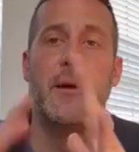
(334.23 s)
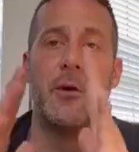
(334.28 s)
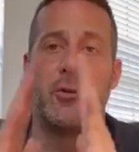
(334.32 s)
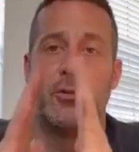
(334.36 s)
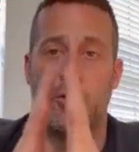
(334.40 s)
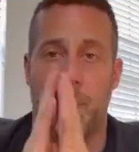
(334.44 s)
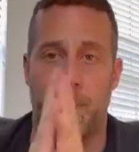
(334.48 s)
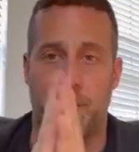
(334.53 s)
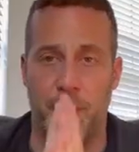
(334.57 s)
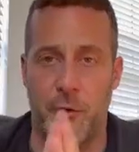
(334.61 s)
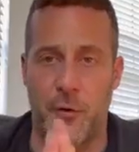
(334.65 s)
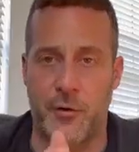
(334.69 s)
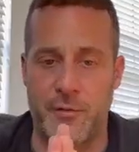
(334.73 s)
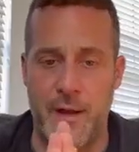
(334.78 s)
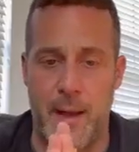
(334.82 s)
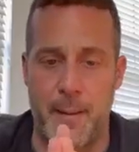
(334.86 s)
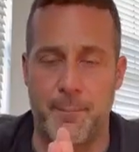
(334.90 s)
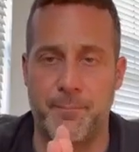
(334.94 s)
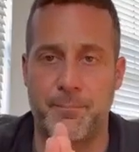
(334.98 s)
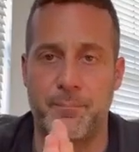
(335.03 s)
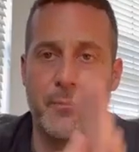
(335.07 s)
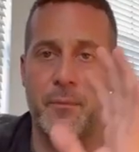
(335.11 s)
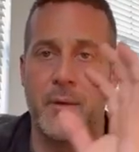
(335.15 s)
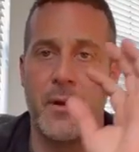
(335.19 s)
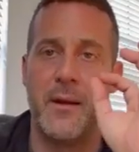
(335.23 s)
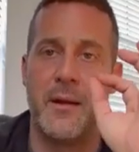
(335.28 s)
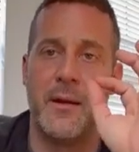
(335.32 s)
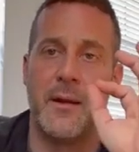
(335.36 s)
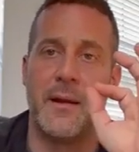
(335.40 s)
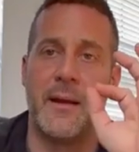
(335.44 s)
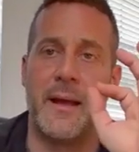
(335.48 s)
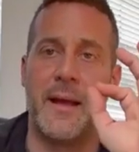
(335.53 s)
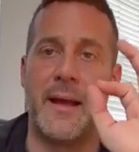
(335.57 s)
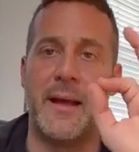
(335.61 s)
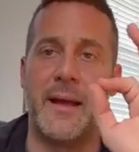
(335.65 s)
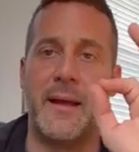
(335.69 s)
So the first step
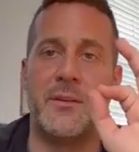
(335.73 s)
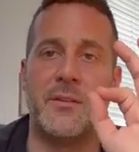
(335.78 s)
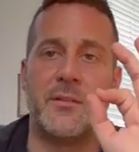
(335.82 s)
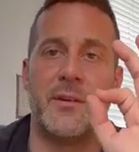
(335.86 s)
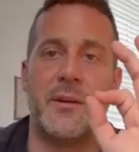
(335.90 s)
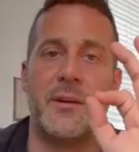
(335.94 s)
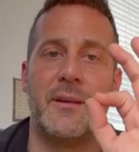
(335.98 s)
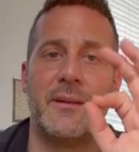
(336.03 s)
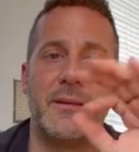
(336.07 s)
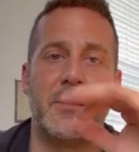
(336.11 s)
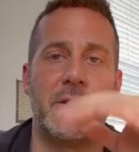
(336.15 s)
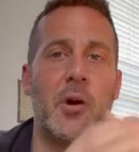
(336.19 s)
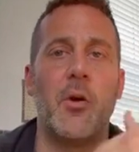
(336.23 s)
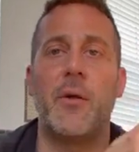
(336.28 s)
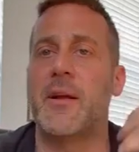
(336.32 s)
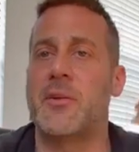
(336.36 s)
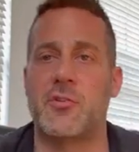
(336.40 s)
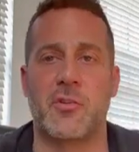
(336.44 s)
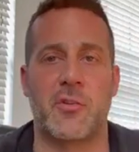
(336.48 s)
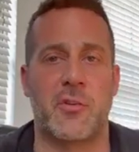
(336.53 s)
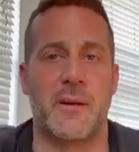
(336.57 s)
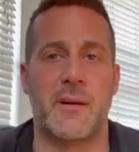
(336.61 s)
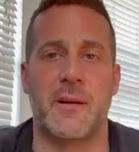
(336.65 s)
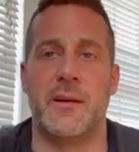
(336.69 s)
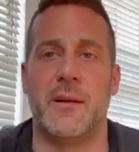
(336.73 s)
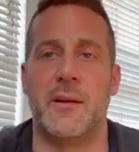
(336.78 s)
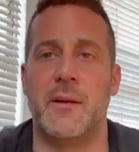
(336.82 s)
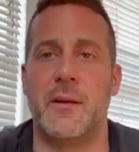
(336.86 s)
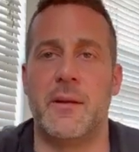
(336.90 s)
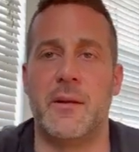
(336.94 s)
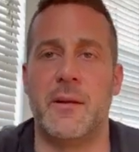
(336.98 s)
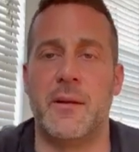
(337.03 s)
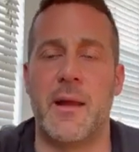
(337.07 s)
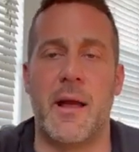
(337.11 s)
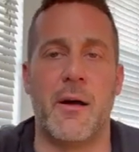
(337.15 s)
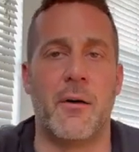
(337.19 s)
is go get your
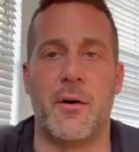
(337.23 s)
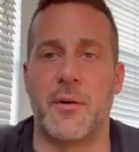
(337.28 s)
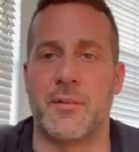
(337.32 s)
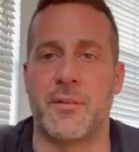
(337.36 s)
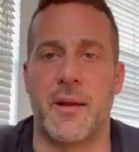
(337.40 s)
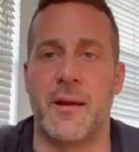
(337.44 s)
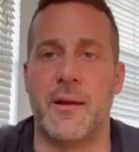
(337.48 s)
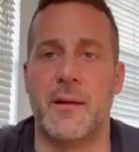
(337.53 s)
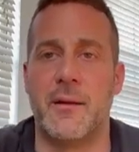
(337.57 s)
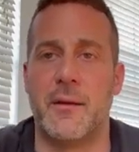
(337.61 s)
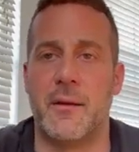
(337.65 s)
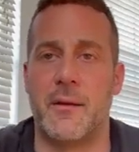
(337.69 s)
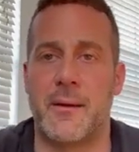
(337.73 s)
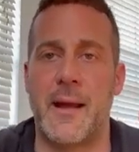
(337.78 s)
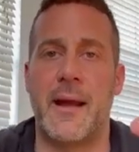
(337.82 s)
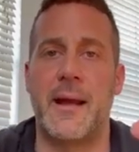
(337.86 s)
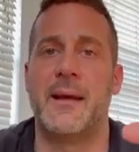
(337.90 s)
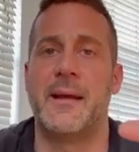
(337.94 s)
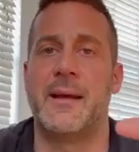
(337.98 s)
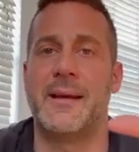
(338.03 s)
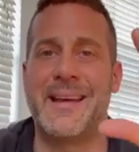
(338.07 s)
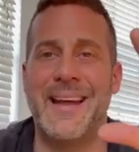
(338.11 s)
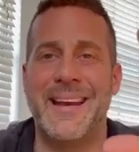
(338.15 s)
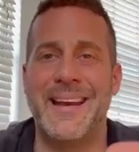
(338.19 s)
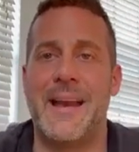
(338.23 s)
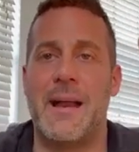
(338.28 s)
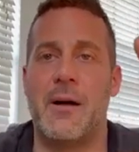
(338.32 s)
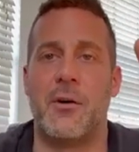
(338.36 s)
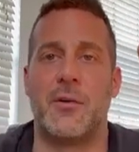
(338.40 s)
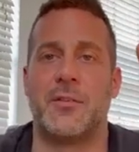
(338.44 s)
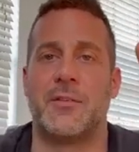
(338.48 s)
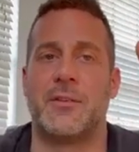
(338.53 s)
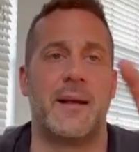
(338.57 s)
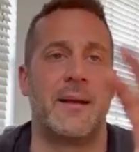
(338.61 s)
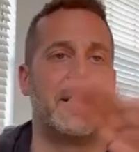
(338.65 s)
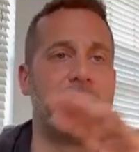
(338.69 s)
LLC, okay? Get an
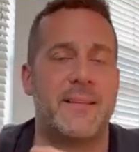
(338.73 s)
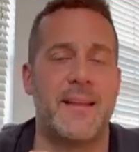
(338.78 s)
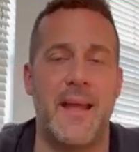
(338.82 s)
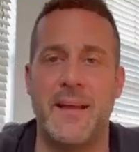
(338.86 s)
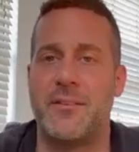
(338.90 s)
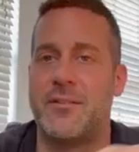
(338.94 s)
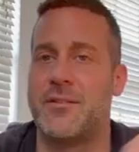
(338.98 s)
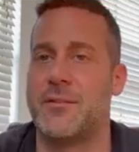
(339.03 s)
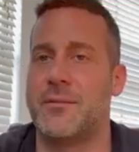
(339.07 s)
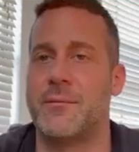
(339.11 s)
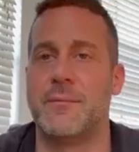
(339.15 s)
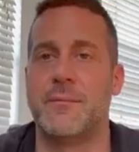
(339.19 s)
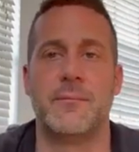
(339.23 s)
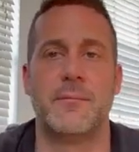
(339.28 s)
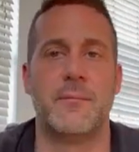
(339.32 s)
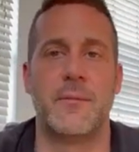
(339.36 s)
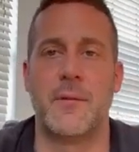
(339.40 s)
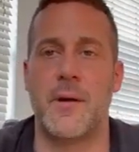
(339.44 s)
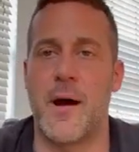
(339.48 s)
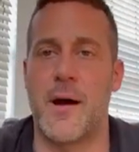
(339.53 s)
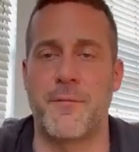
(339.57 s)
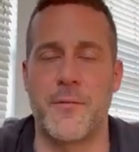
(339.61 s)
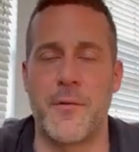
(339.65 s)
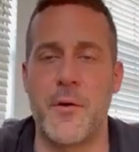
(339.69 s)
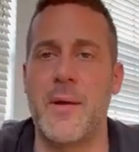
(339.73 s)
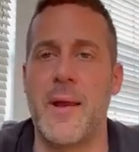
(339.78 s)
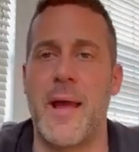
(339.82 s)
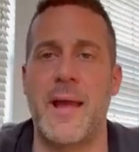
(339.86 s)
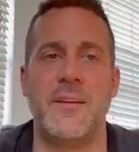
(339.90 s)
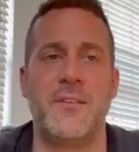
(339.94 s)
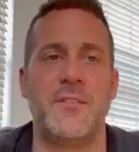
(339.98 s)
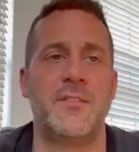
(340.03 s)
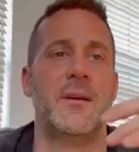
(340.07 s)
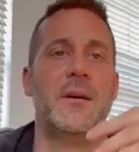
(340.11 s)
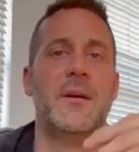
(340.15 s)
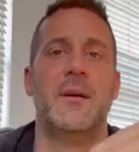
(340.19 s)
LLC. Takes a few
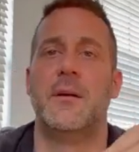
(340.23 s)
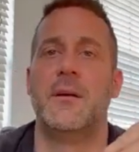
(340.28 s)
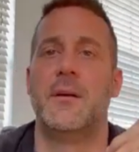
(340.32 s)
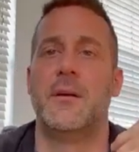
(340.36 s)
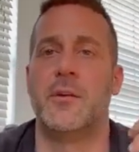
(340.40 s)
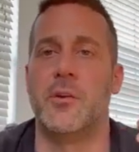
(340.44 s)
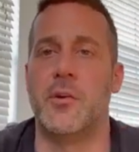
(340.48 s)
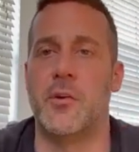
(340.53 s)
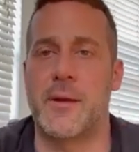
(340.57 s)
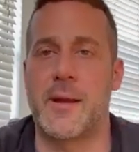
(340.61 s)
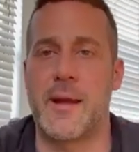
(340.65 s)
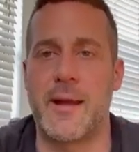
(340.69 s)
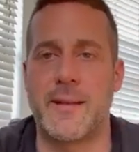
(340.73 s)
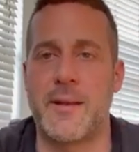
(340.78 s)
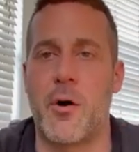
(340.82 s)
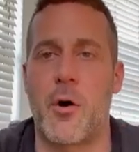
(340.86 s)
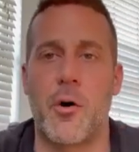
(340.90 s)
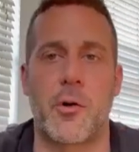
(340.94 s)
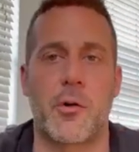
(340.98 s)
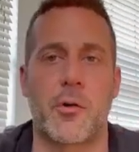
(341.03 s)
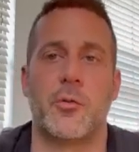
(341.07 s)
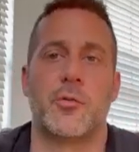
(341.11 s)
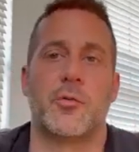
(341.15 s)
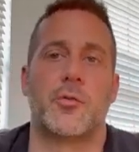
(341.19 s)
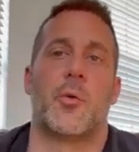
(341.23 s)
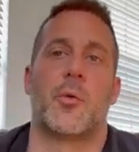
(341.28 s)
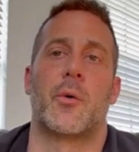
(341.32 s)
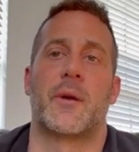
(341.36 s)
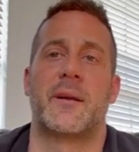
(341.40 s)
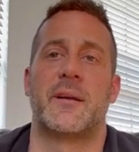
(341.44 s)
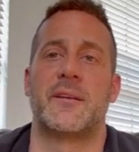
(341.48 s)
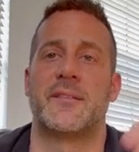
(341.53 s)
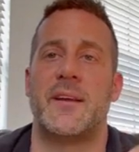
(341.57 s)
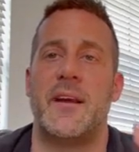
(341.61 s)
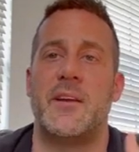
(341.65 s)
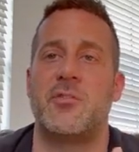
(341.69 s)
days. You'll get the articles of
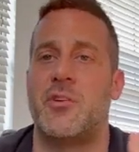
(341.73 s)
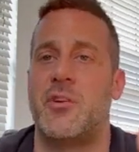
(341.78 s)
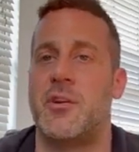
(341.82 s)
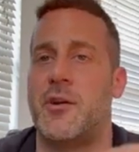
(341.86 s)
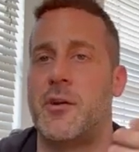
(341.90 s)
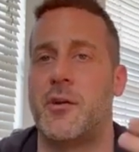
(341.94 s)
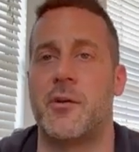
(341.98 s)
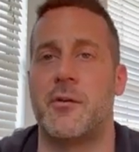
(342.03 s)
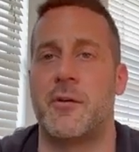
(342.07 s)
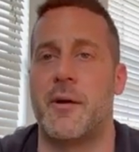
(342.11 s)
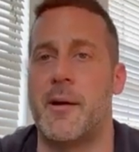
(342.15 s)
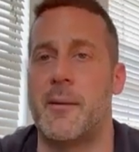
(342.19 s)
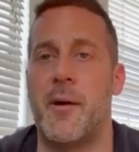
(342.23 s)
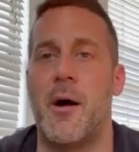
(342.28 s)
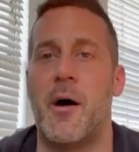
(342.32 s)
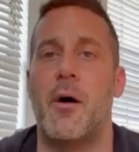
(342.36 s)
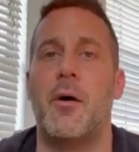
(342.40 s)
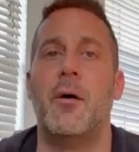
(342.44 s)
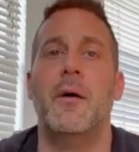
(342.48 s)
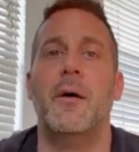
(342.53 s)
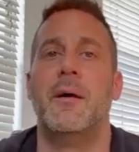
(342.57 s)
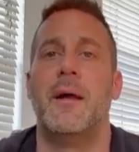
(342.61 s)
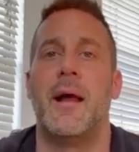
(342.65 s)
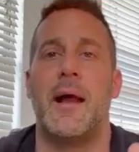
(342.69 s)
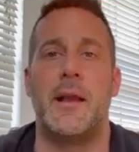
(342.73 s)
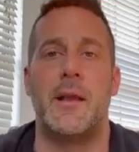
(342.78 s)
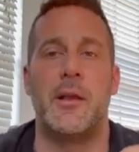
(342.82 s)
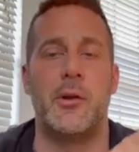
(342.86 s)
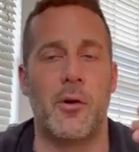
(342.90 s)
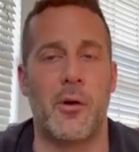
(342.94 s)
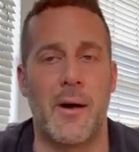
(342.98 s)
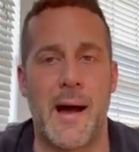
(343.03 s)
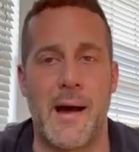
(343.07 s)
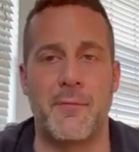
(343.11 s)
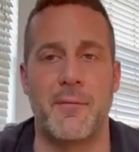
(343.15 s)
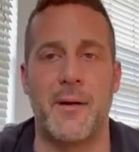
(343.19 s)
organization in your email and
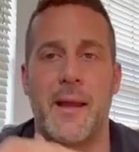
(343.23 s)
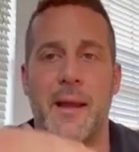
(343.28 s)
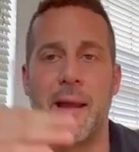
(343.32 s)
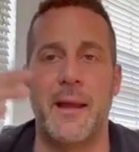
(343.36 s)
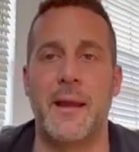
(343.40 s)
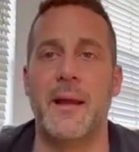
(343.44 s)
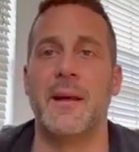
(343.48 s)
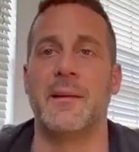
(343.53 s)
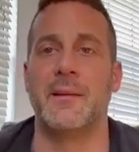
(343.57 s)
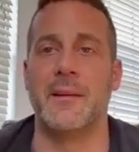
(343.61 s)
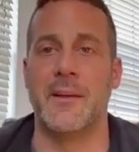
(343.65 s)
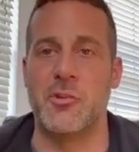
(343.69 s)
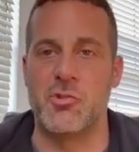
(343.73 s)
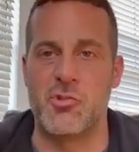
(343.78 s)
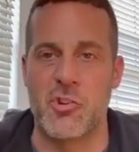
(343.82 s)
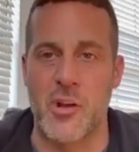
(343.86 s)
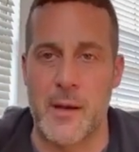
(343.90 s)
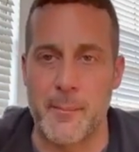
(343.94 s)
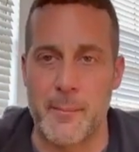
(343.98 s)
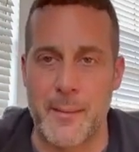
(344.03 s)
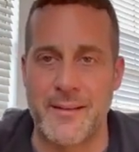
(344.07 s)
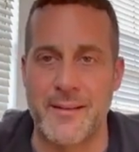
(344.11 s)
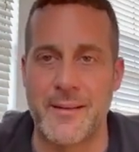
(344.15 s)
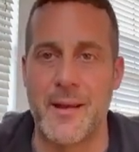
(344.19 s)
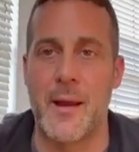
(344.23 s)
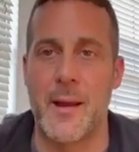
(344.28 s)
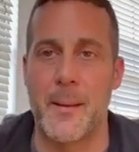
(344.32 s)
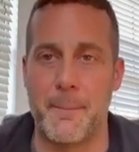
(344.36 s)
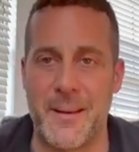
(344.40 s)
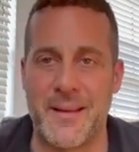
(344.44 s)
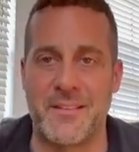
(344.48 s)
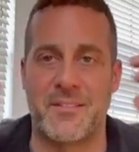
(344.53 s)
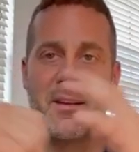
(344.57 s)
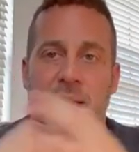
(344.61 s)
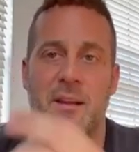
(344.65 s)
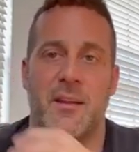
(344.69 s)
you'll have a legitimate
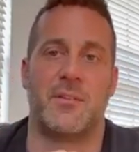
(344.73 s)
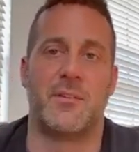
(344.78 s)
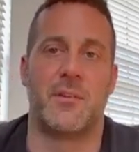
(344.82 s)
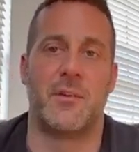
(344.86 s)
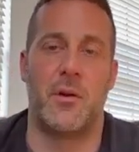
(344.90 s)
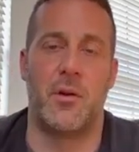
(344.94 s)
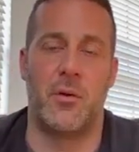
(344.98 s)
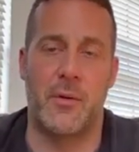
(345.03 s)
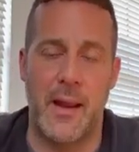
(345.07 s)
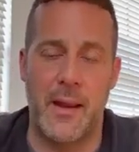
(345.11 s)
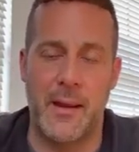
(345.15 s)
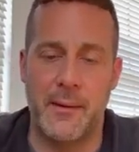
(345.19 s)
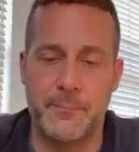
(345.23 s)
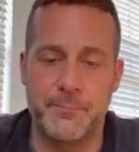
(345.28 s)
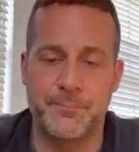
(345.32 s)
business, okay?